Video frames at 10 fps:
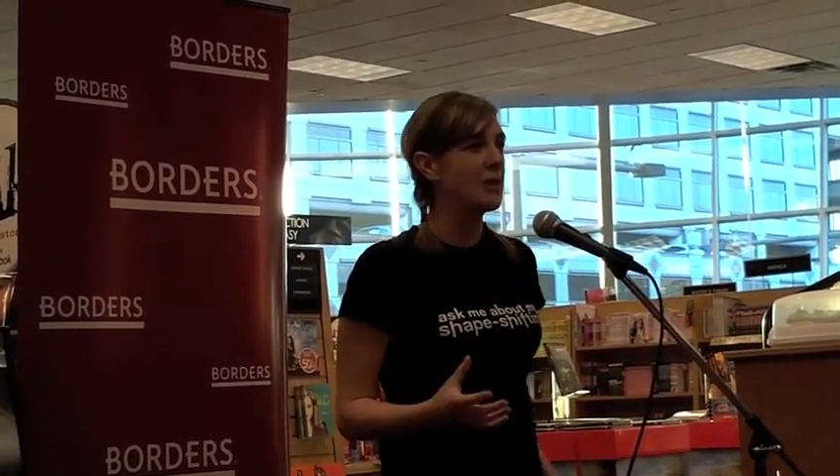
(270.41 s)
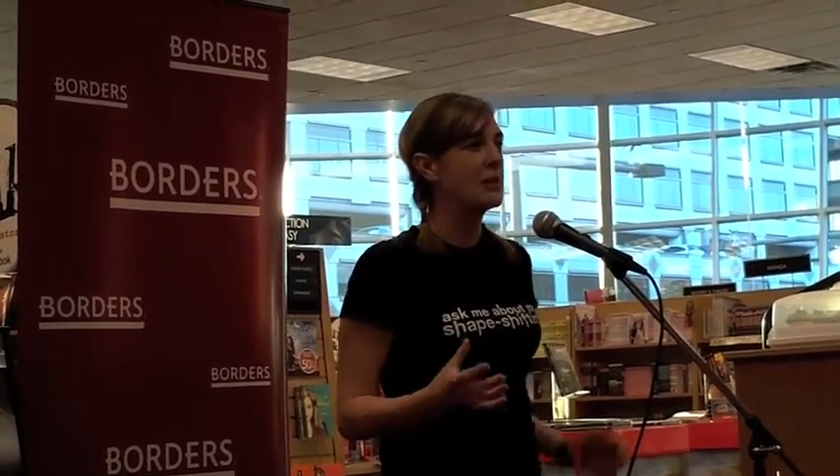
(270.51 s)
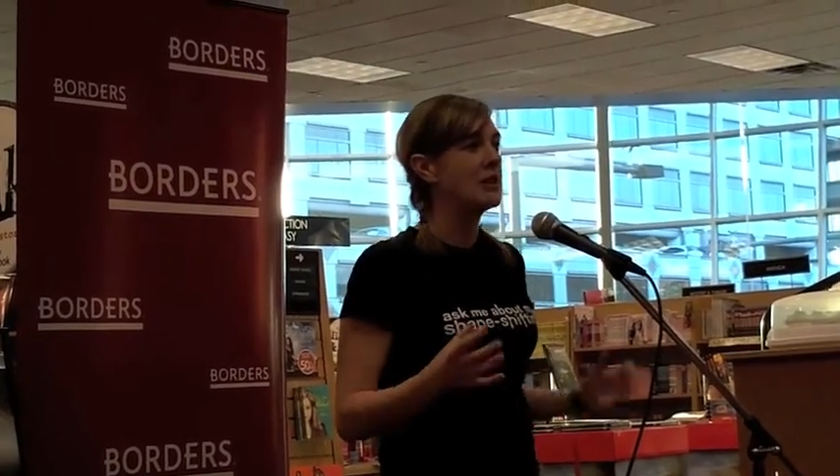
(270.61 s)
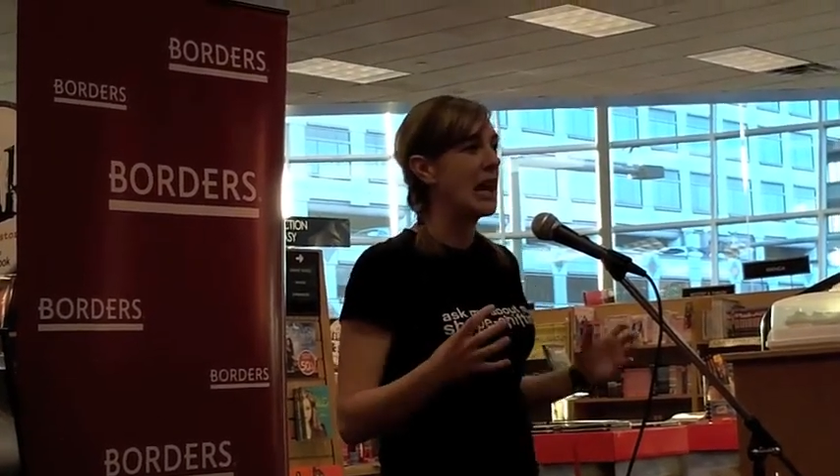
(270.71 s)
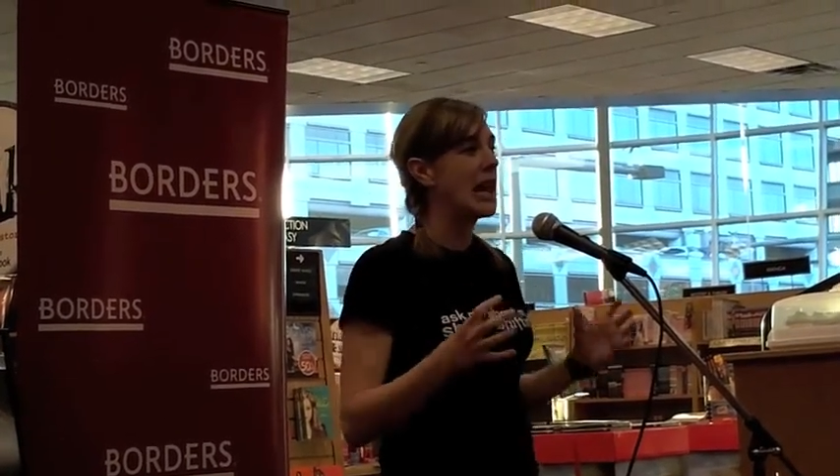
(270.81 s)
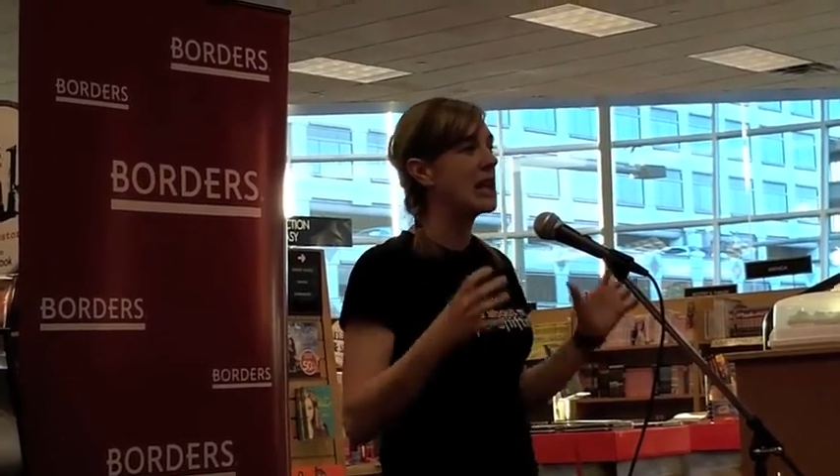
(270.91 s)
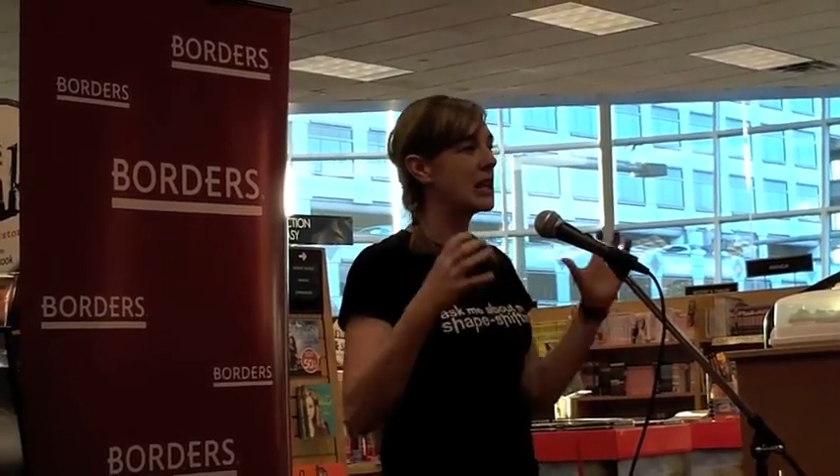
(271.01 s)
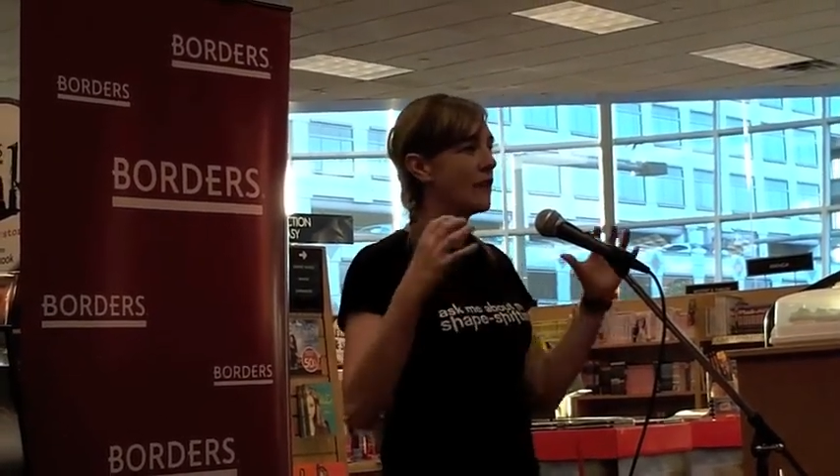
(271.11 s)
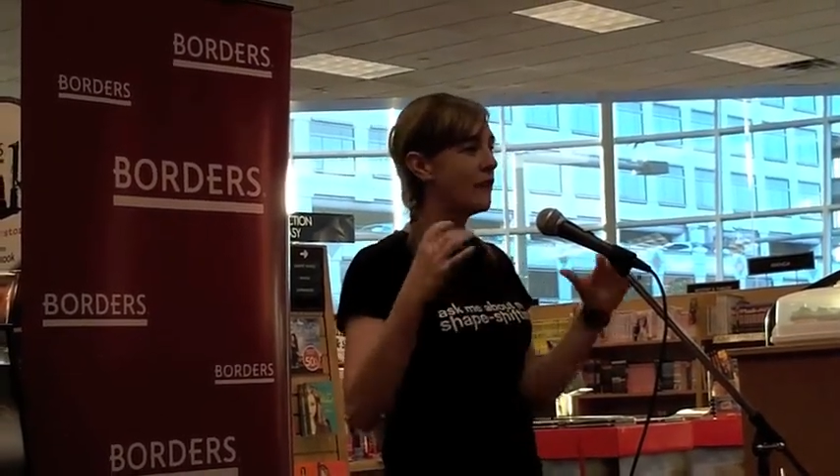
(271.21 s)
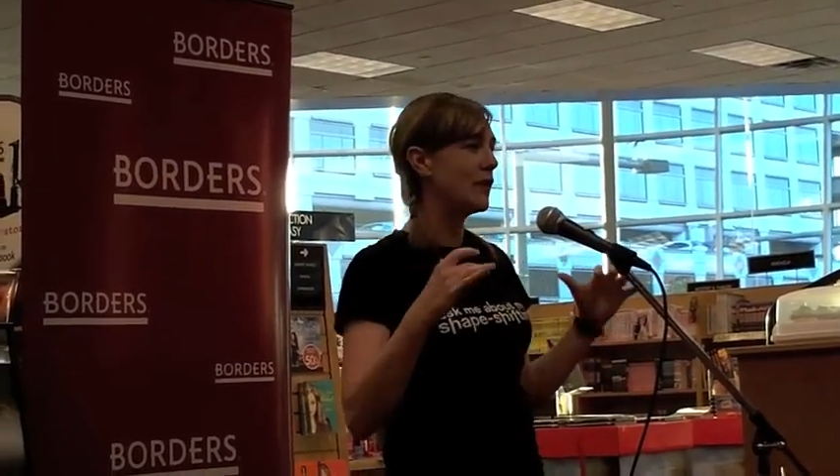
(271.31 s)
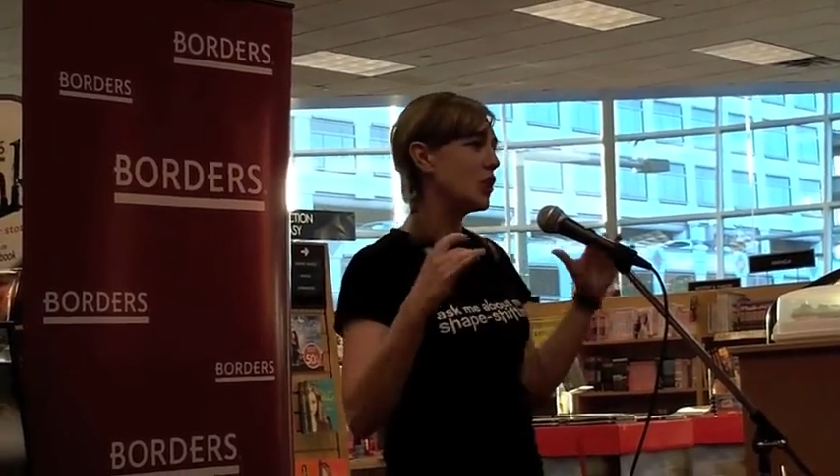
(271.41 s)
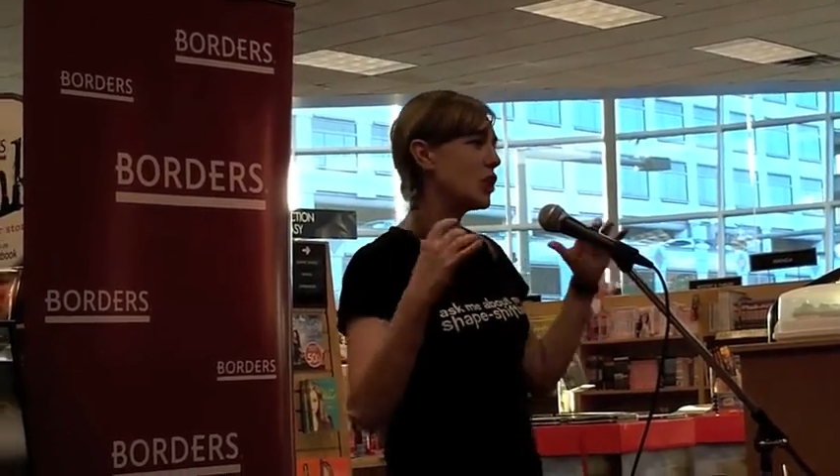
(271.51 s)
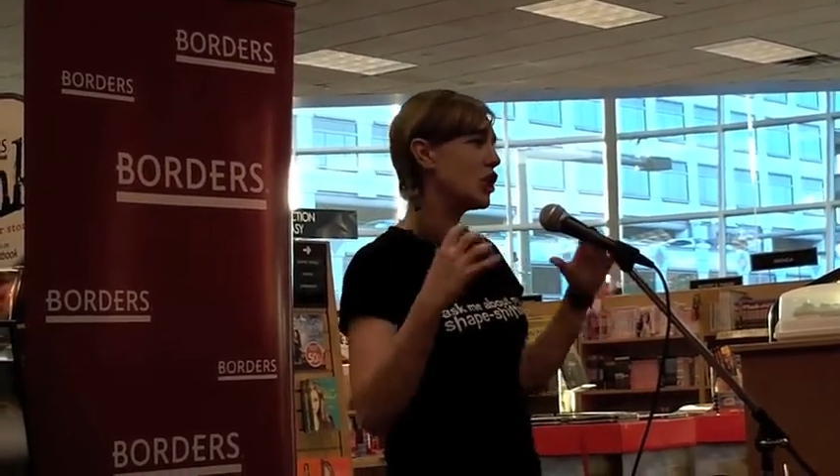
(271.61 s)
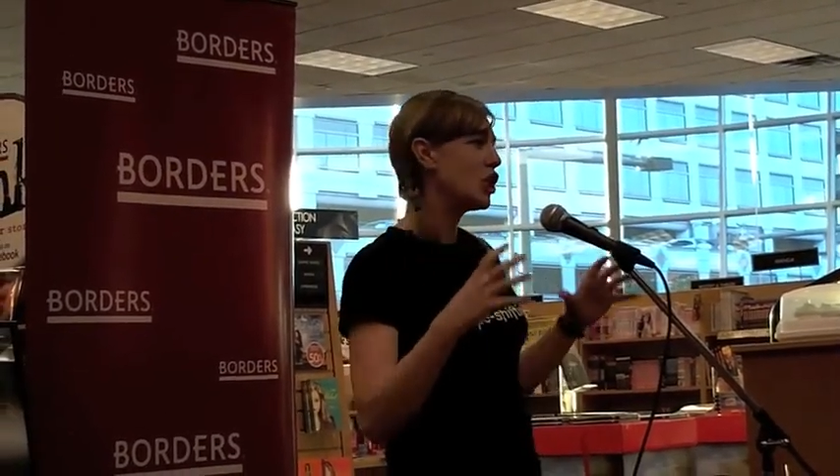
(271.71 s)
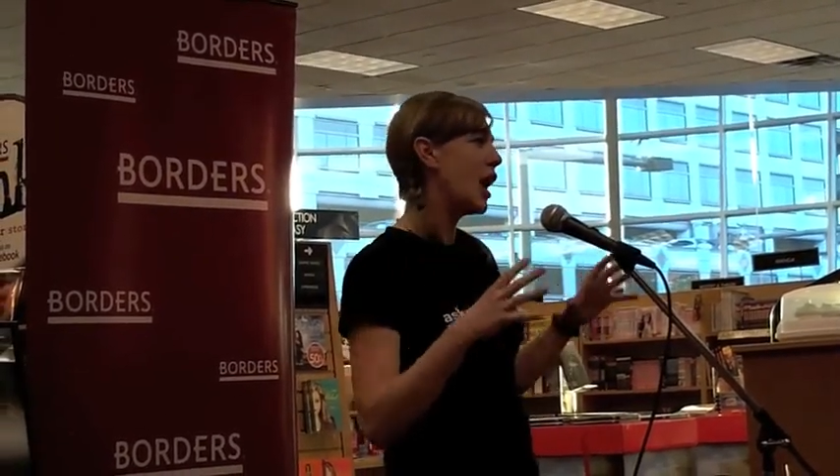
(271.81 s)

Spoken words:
I'm going to take the first